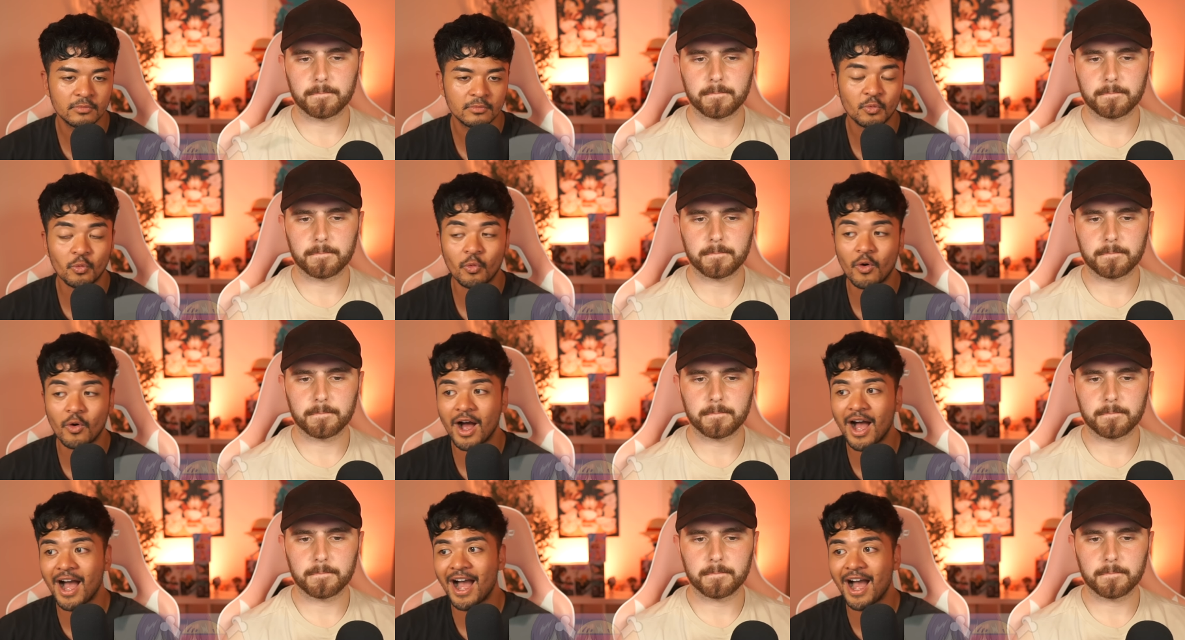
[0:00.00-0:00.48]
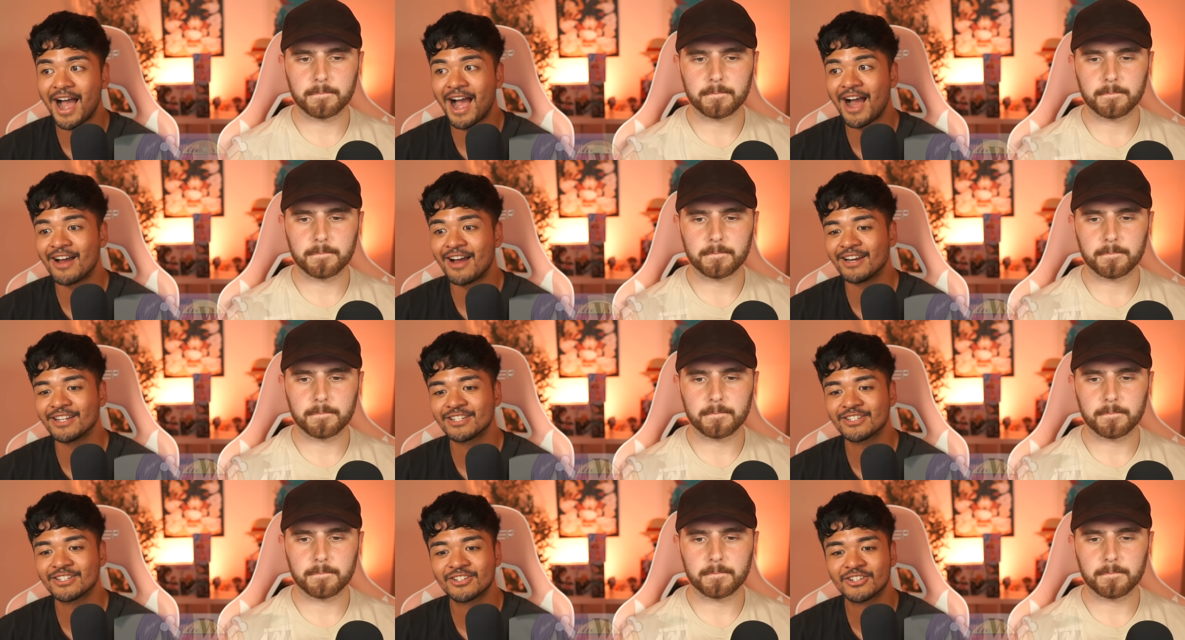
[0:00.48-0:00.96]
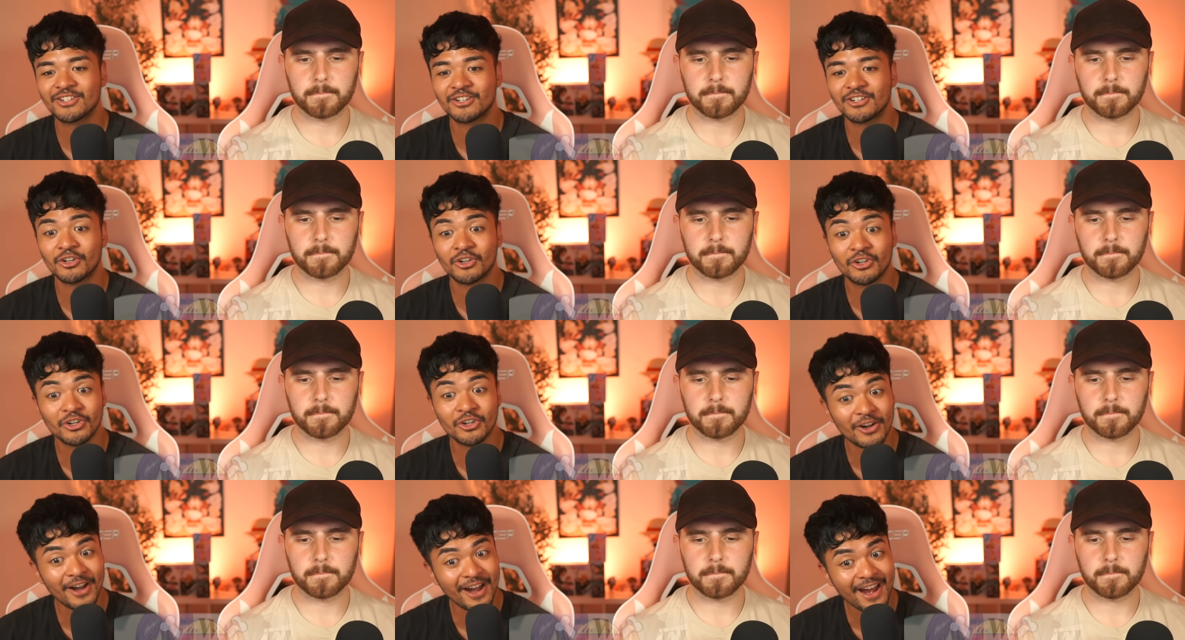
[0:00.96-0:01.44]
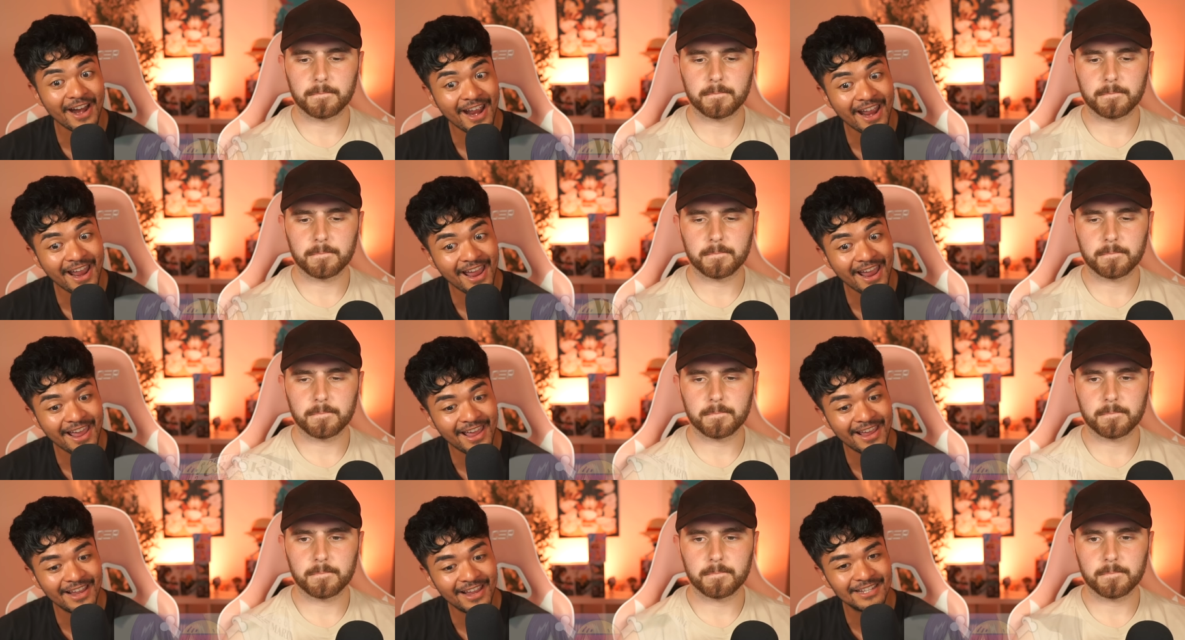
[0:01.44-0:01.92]
Speaker 1: Wow, that's cr
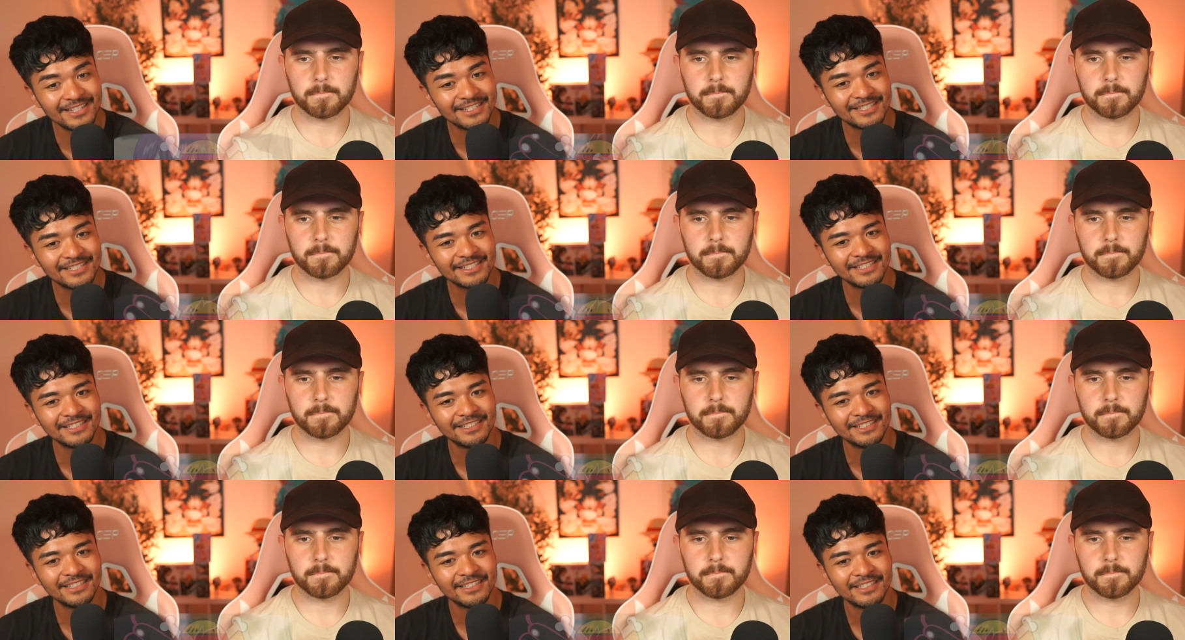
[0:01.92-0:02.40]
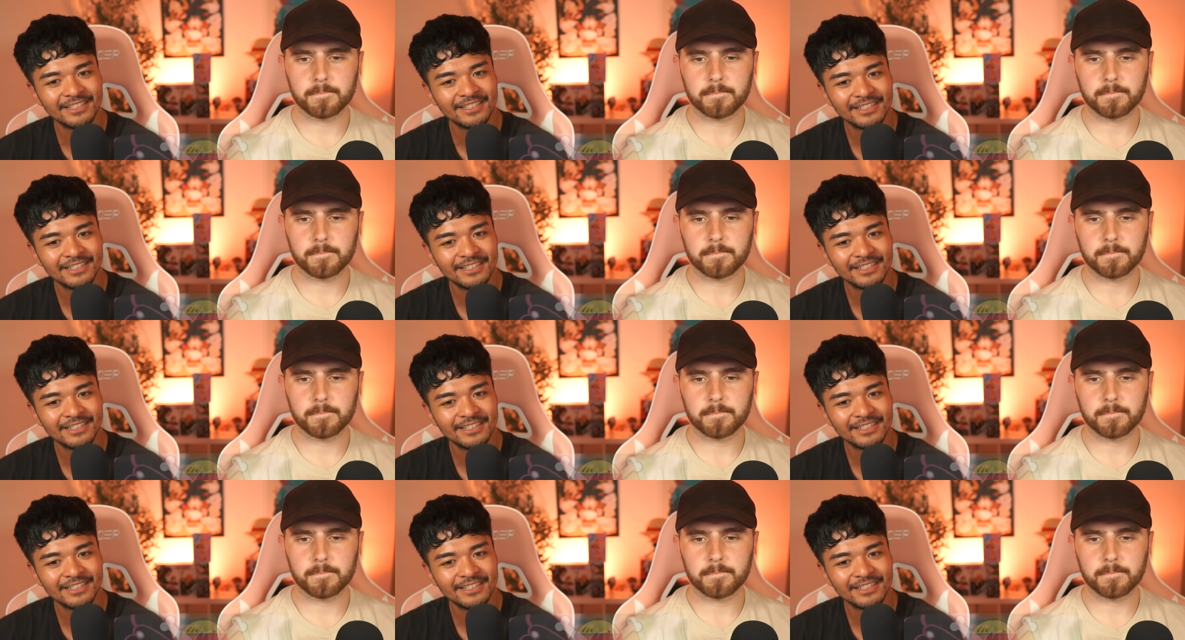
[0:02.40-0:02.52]
crazy.